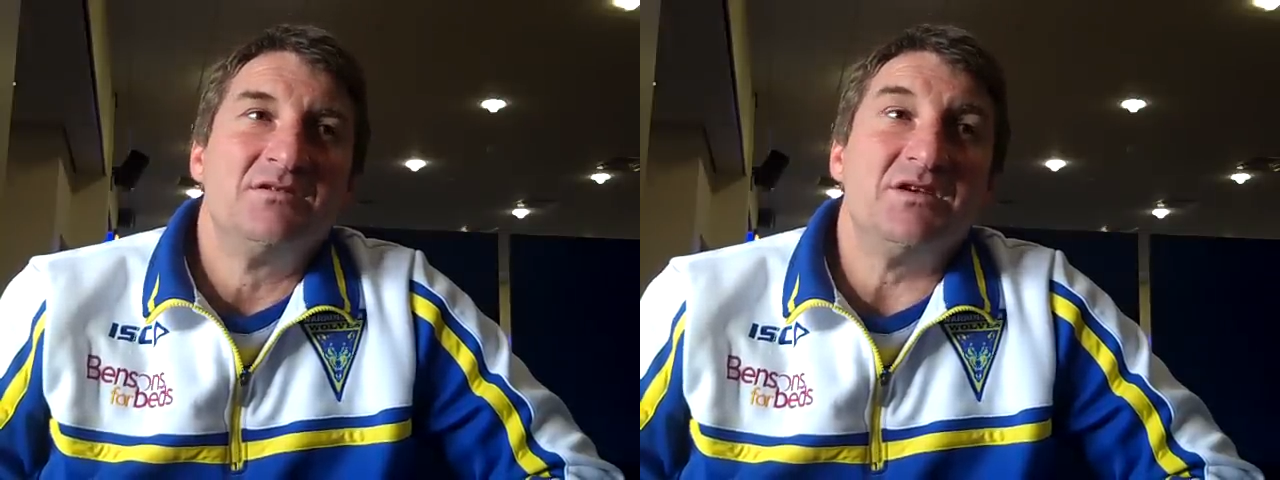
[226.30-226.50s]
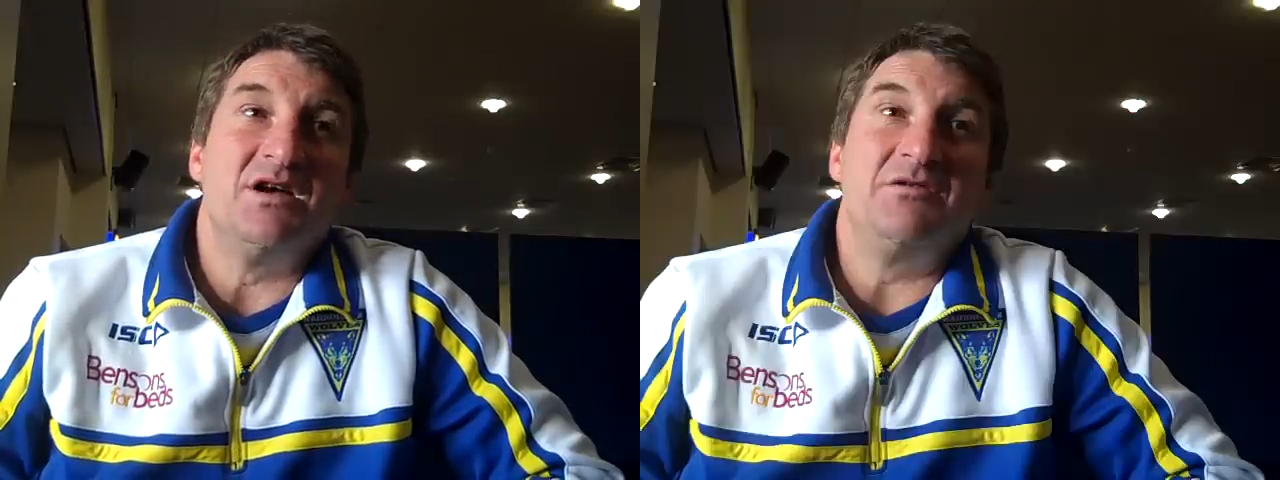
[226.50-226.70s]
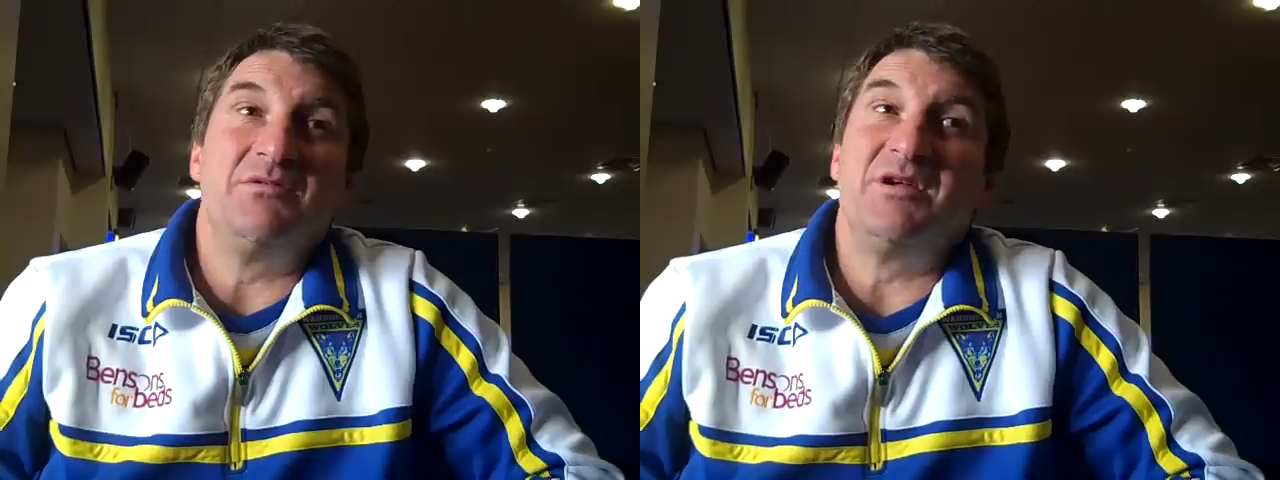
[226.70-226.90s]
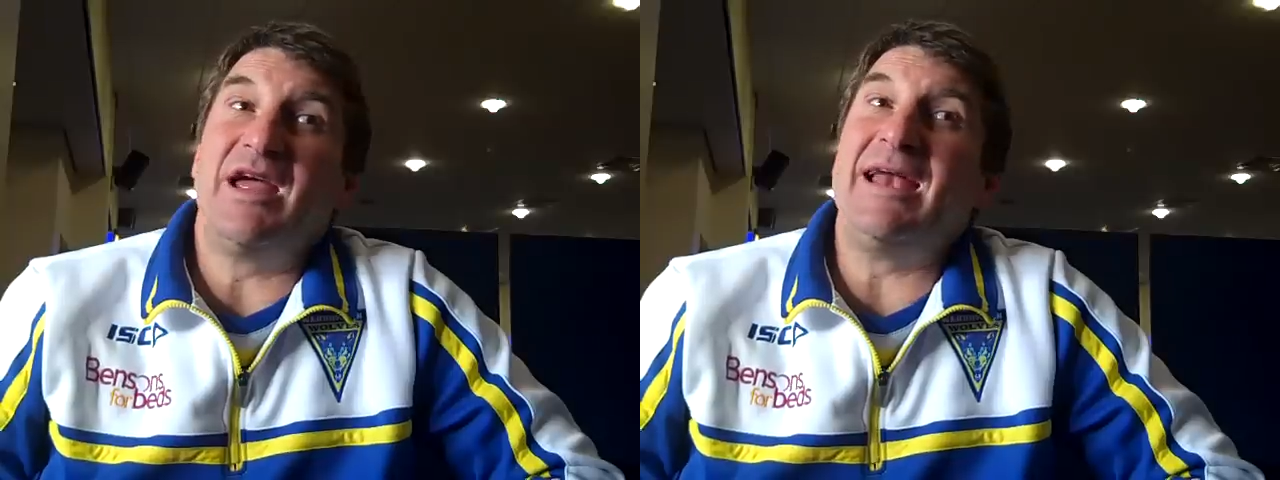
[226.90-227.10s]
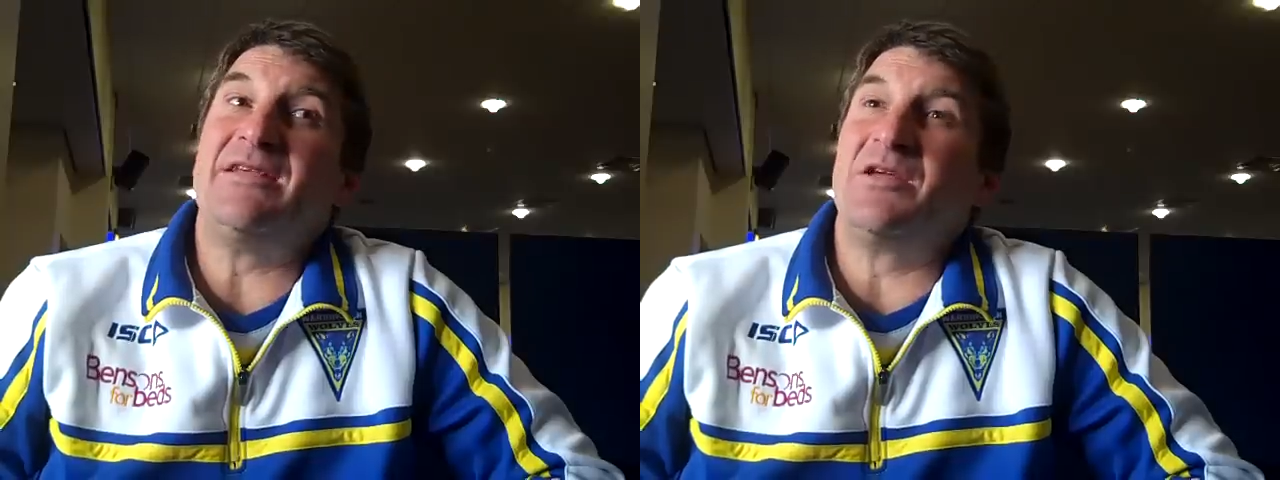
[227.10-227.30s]
So
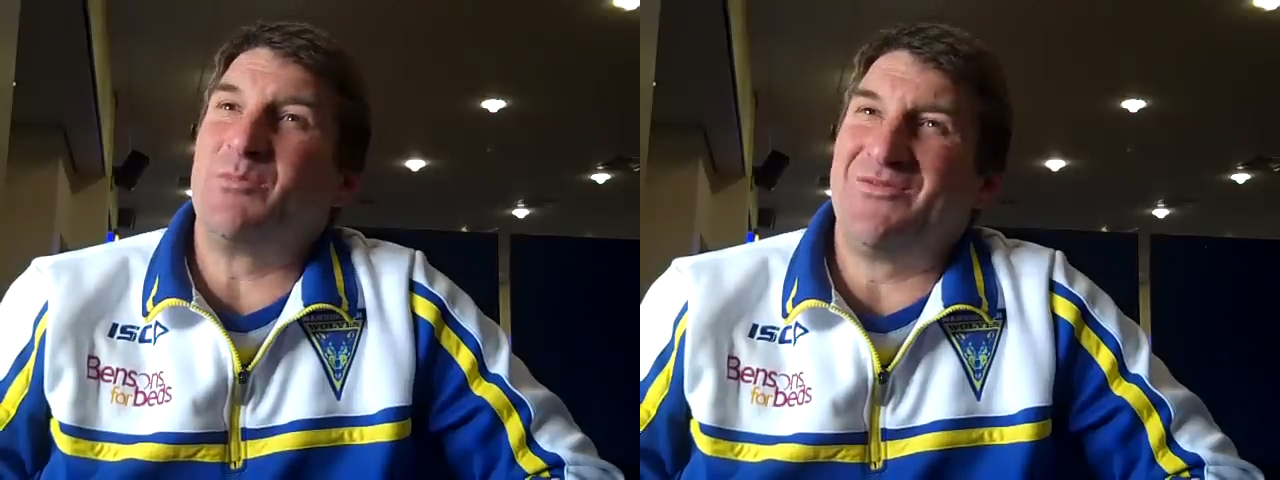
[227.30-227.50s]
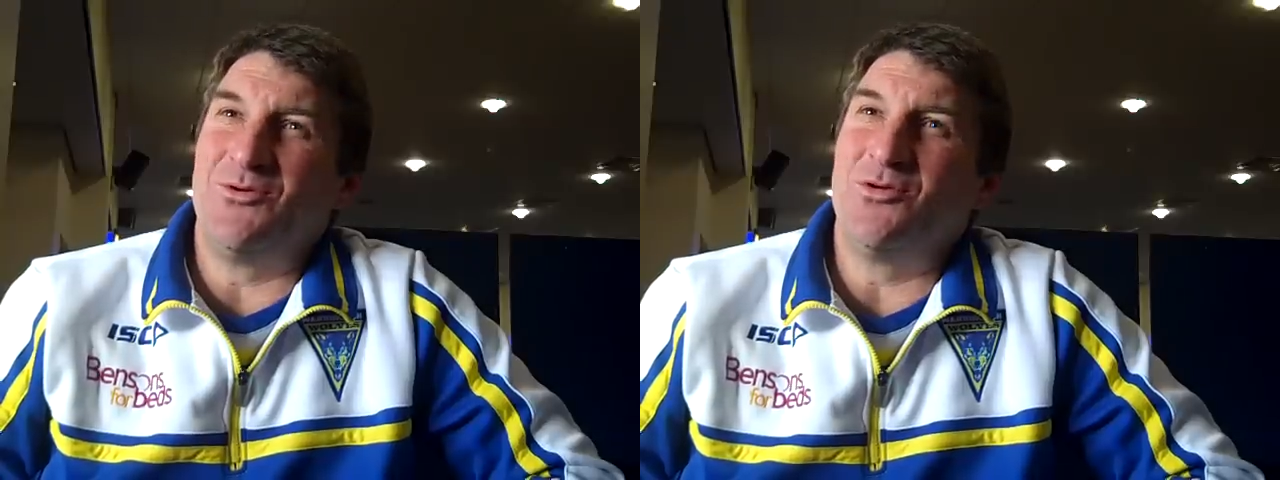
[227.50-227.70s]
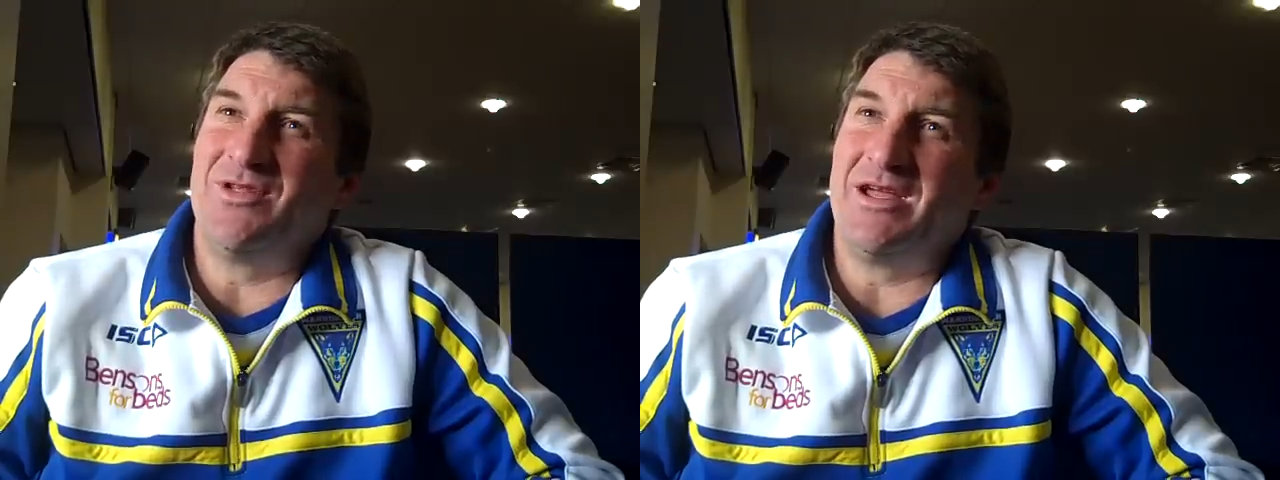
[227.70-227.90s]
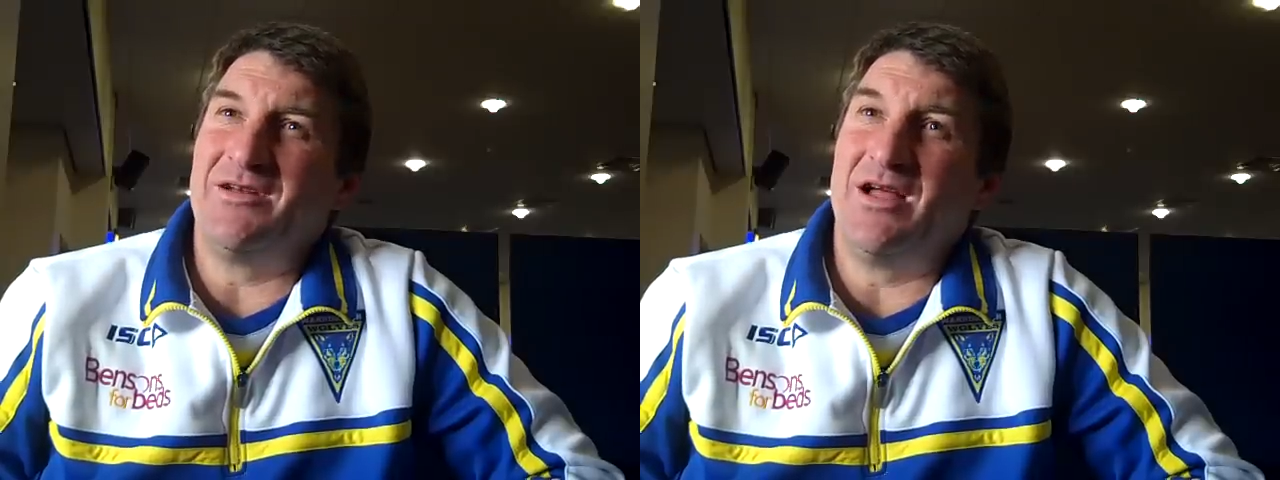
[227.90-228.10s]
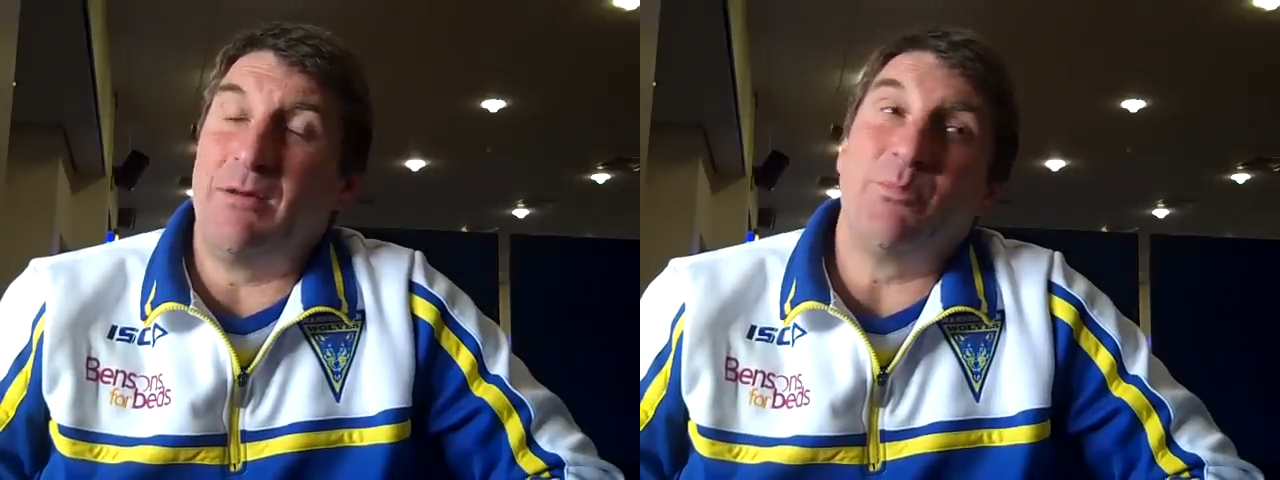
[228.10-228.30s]
anything before the
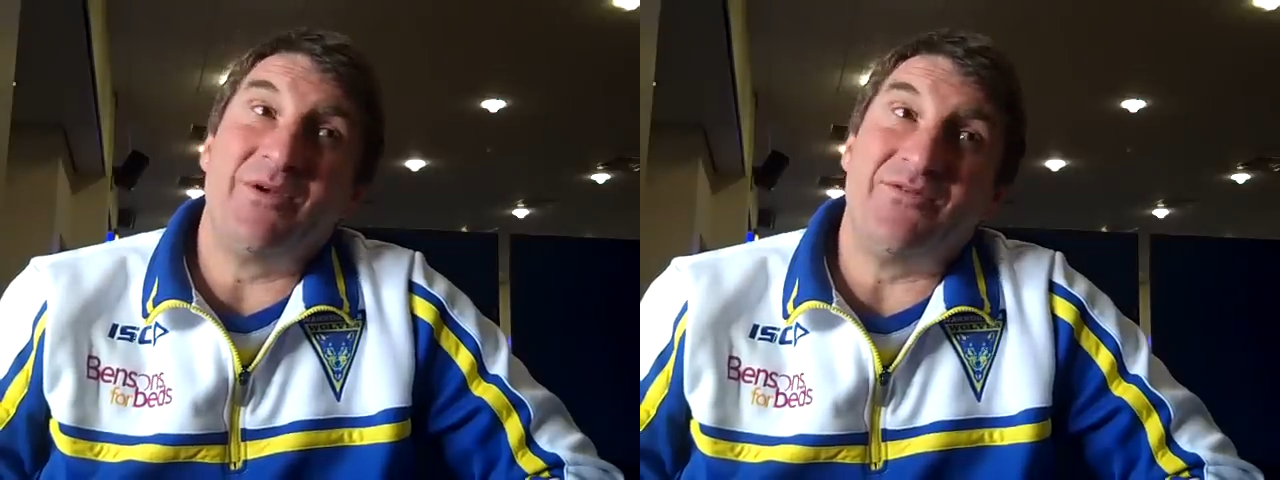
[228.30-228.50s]
end,